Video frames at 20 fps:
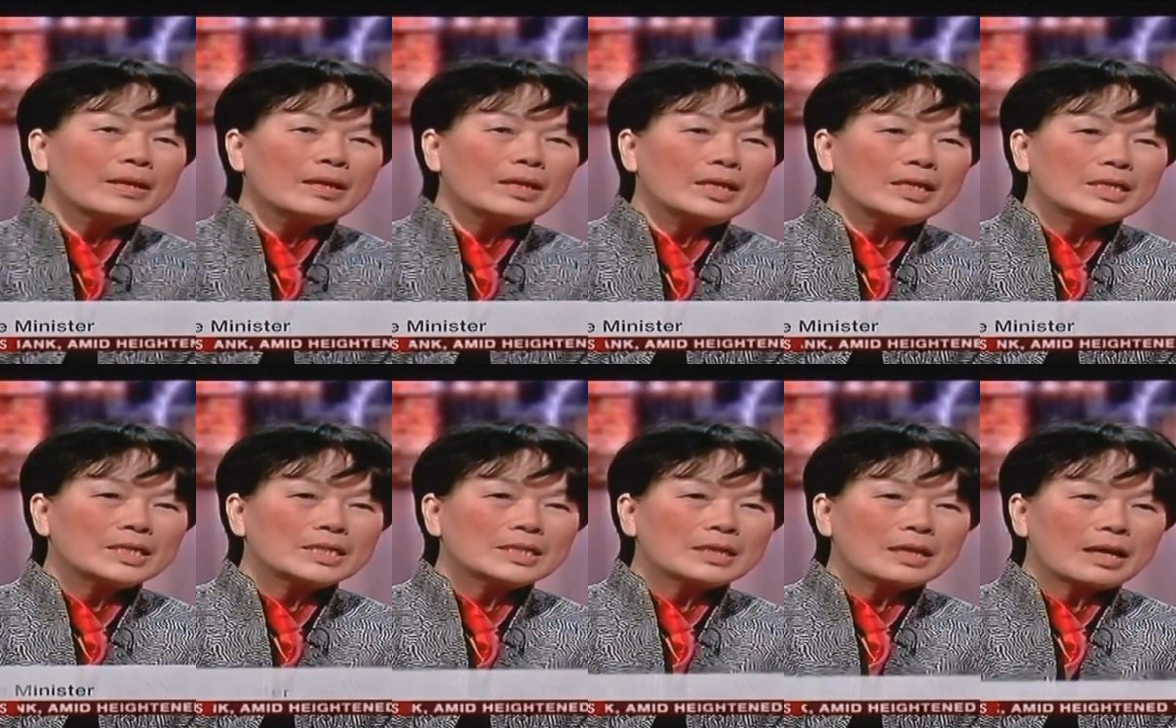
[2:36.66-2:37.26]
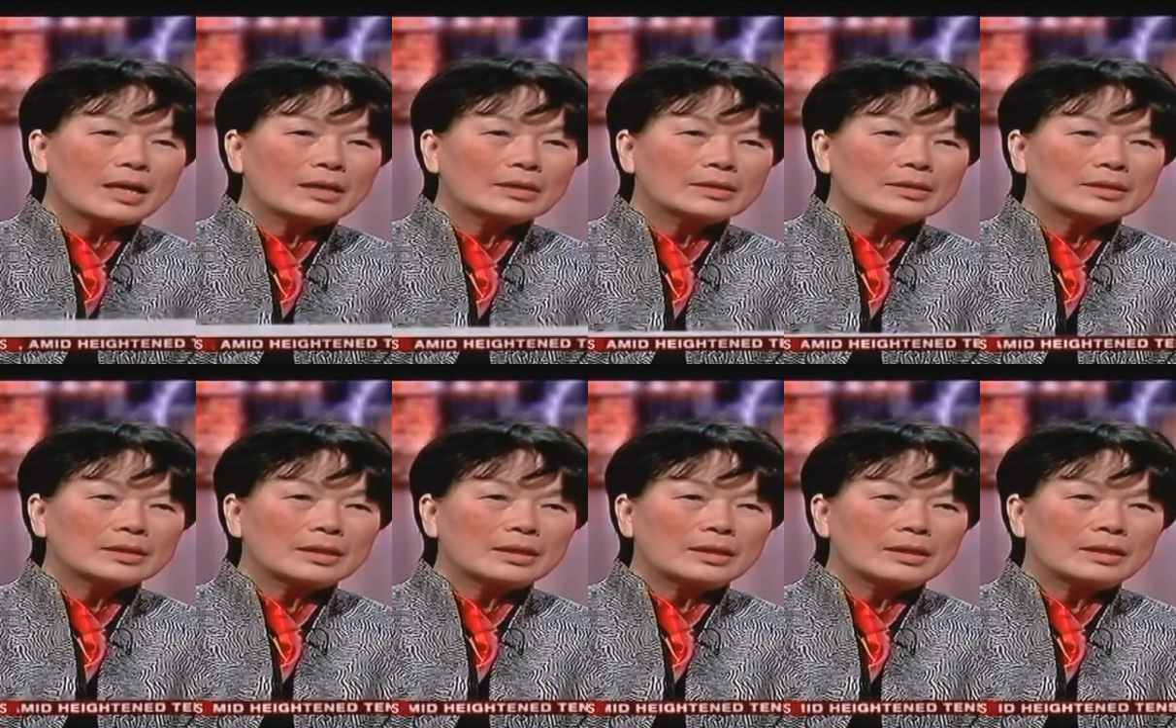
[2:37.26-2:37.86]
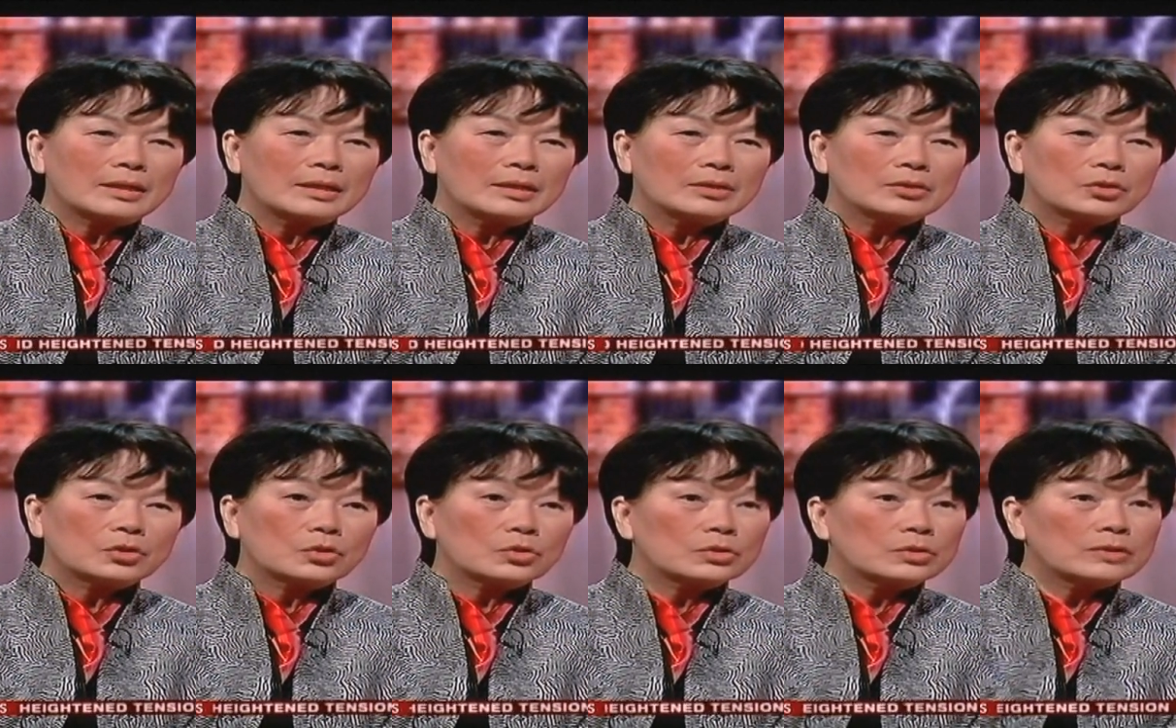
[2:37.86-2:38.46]
It's not
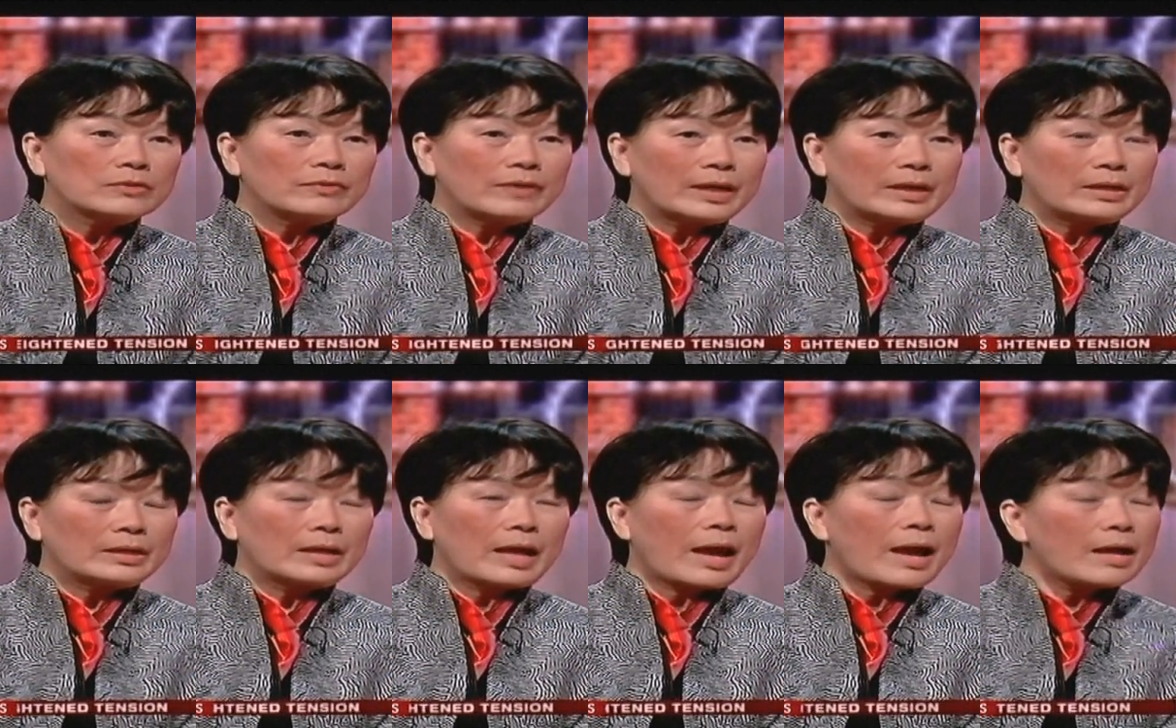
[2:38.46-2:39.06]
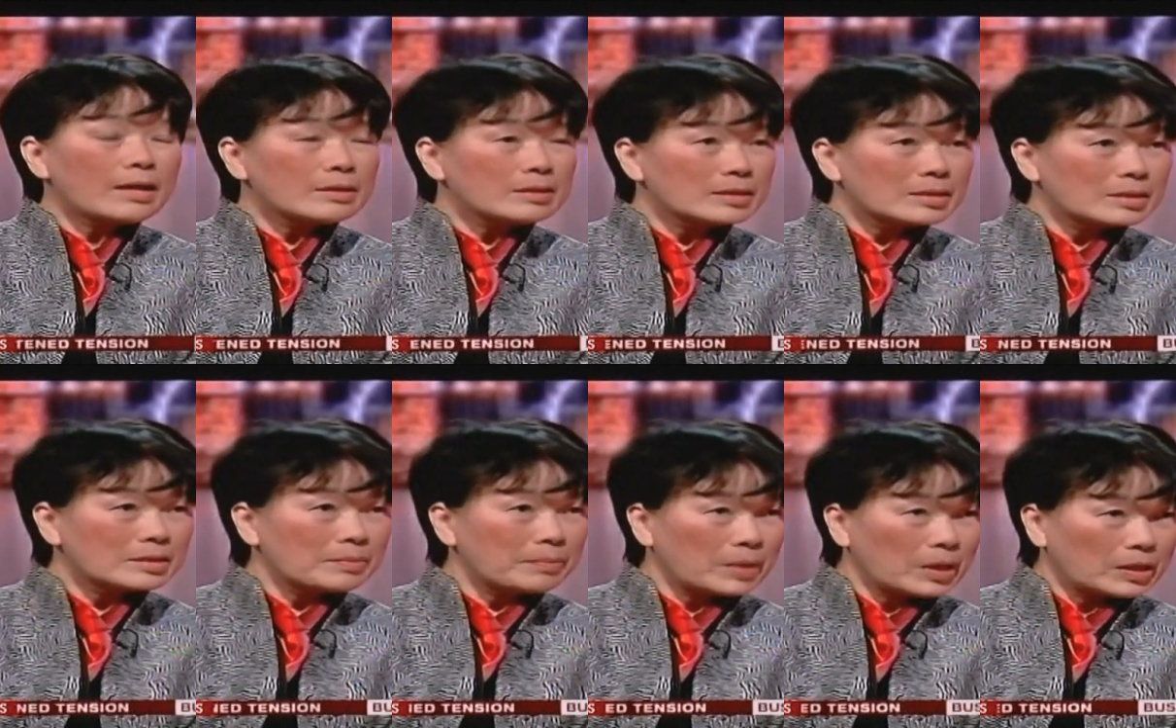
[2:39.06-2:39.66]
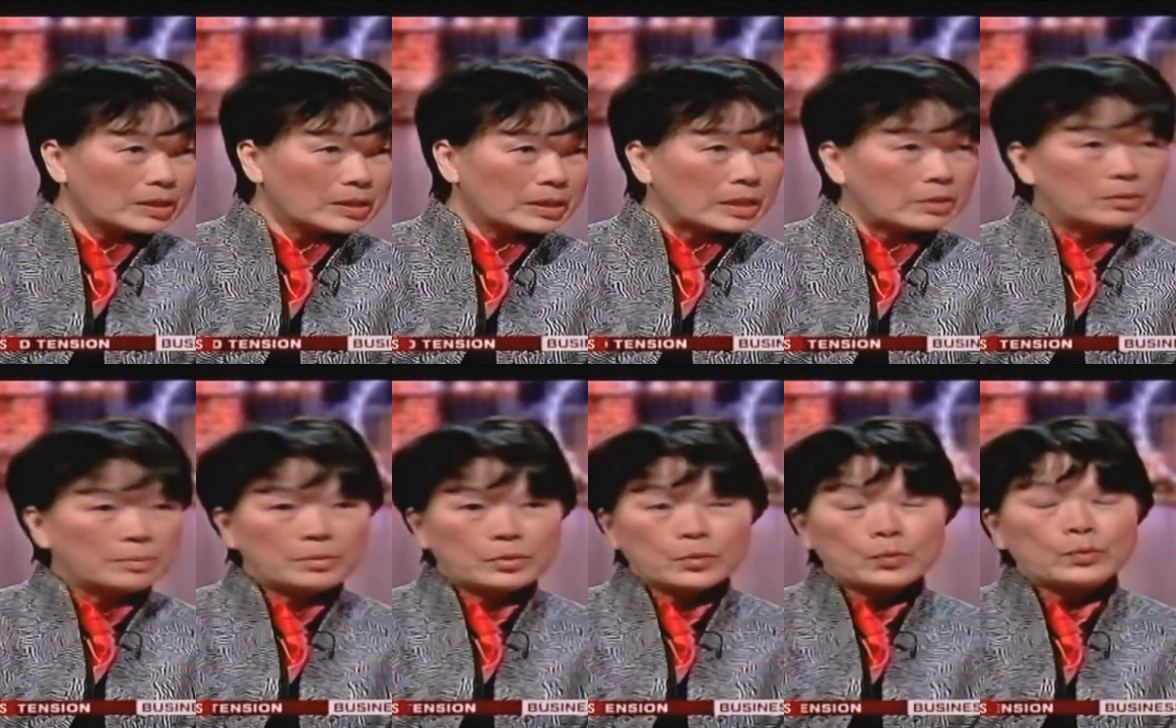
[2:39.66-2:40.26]
totally financed by
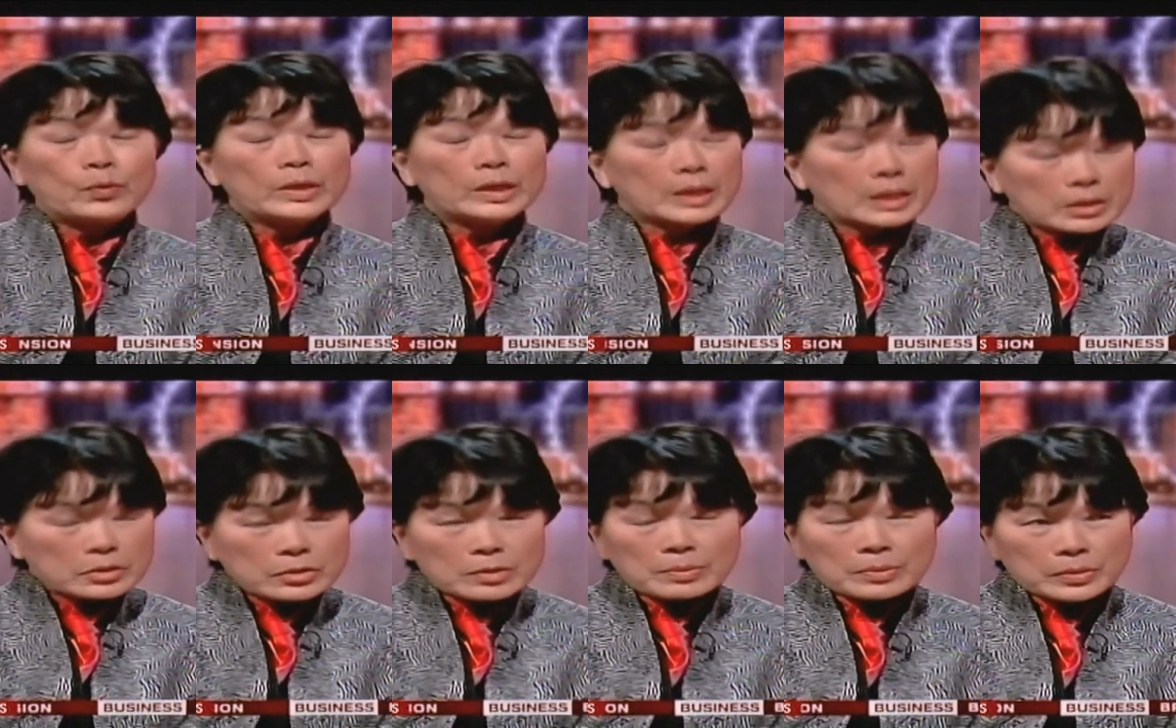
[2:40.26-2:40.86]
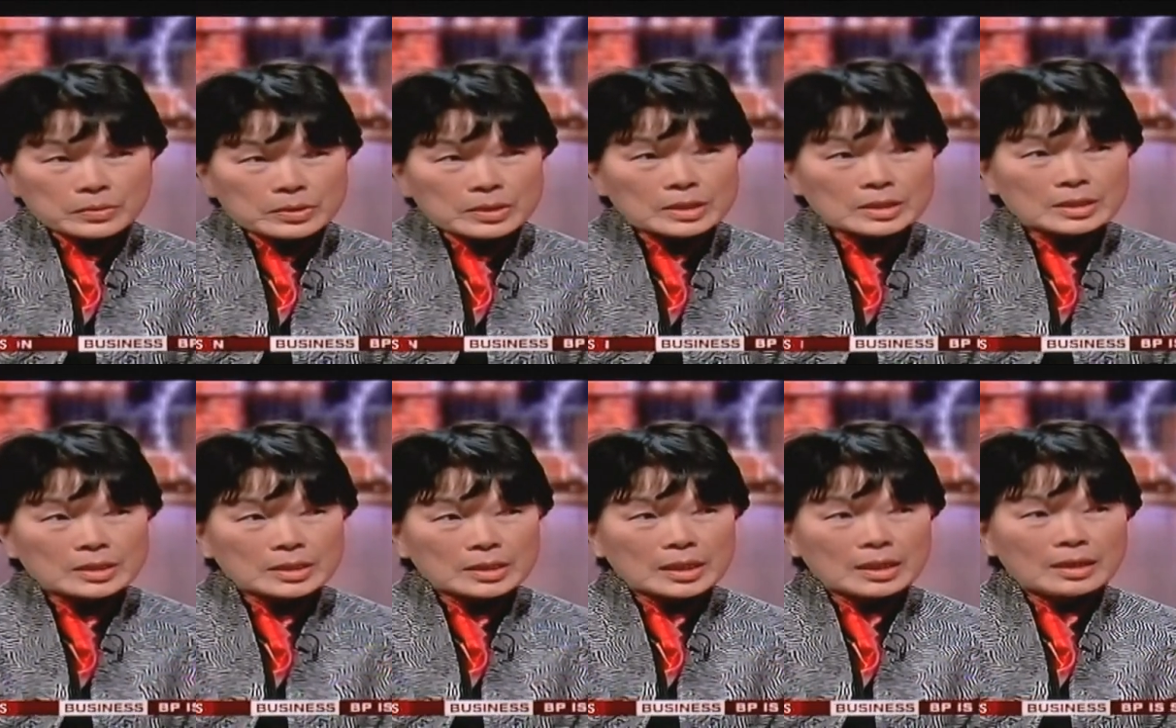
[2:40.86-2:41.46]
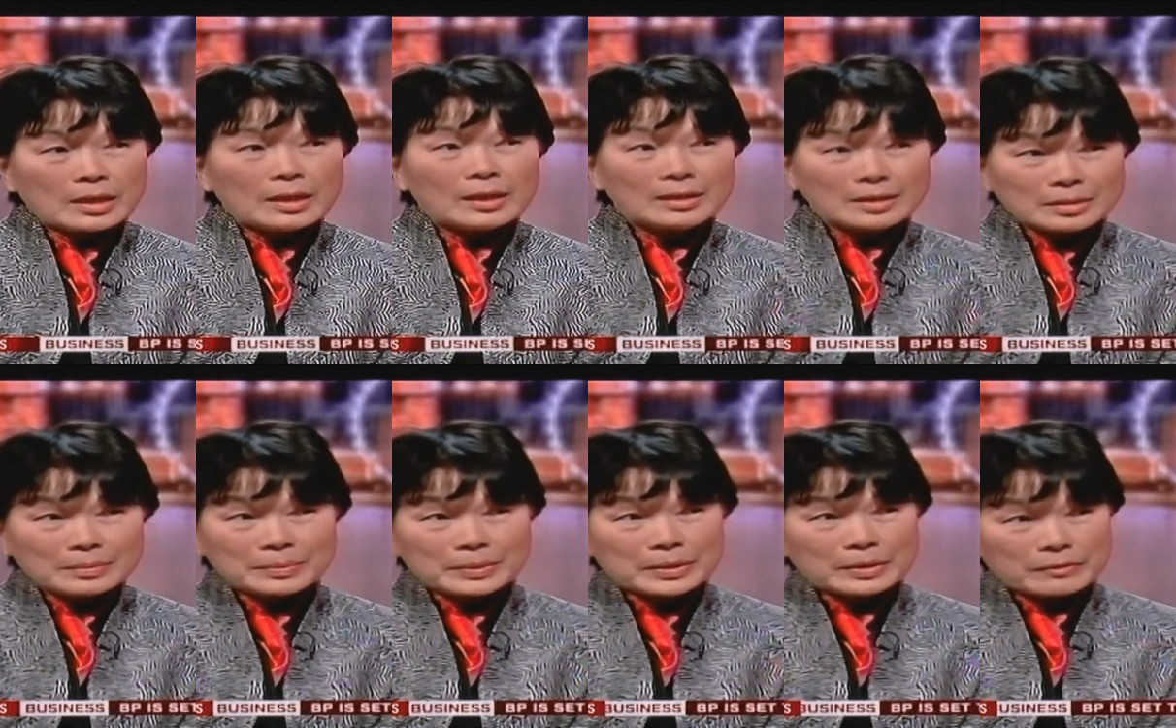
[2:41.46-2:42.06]
Taiwan, but we contributed a
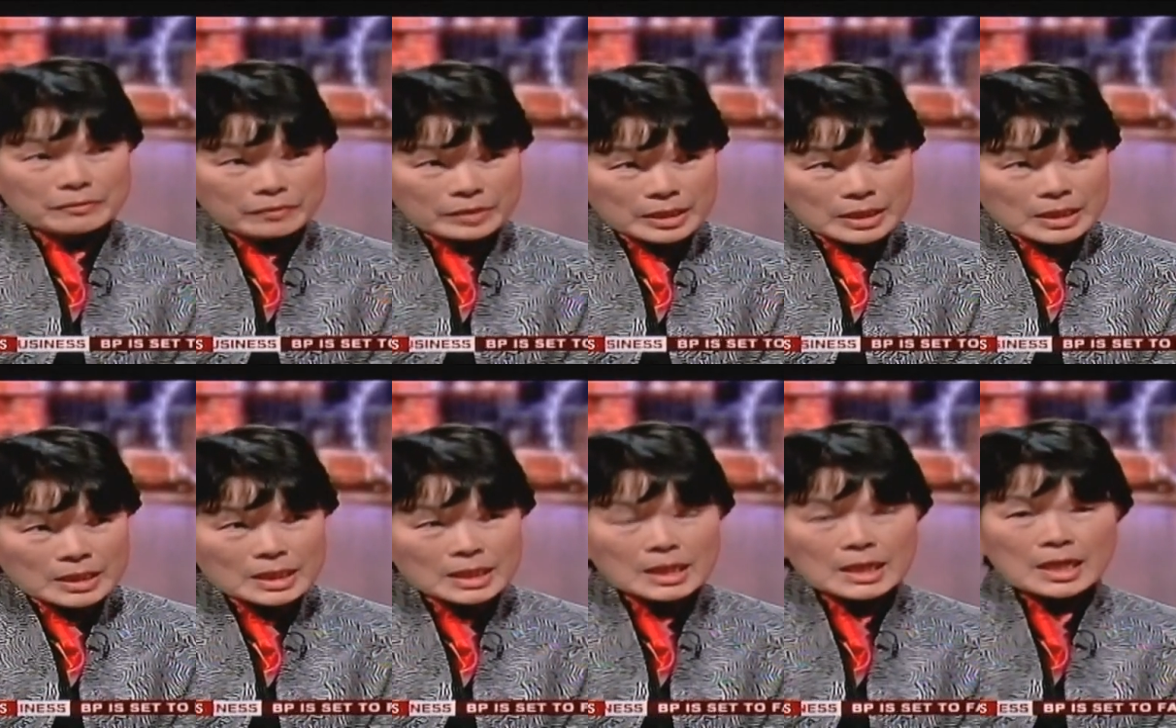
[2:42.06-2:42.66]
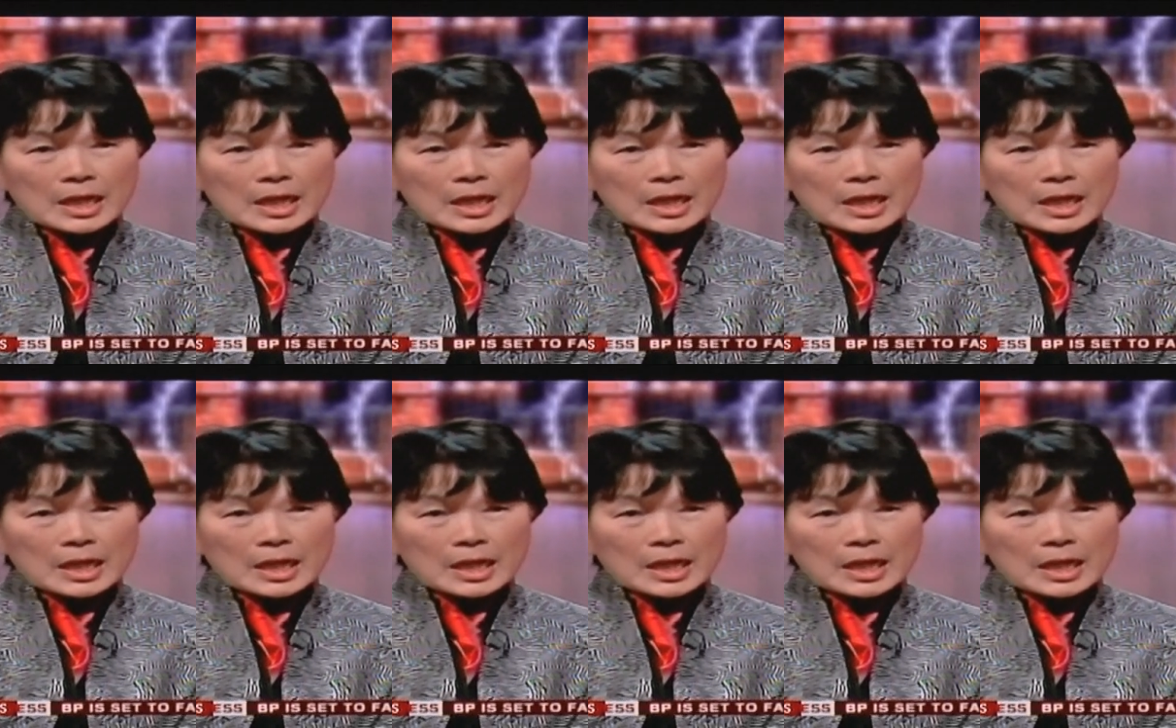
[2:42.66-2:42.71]
little bit of it